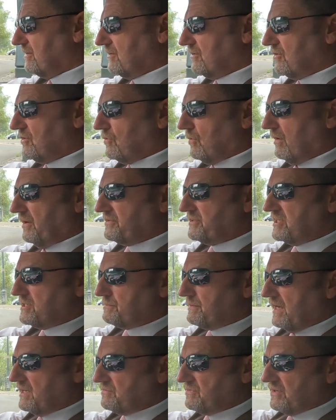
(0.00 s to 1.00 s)
quality
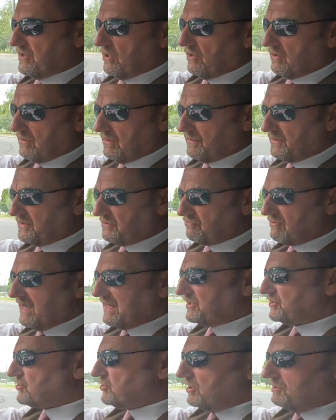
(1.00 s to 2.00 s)
space we got. I mean,
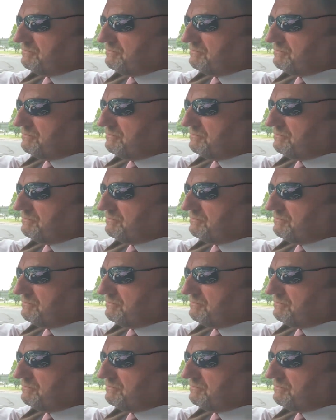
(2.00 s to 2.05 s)
right turn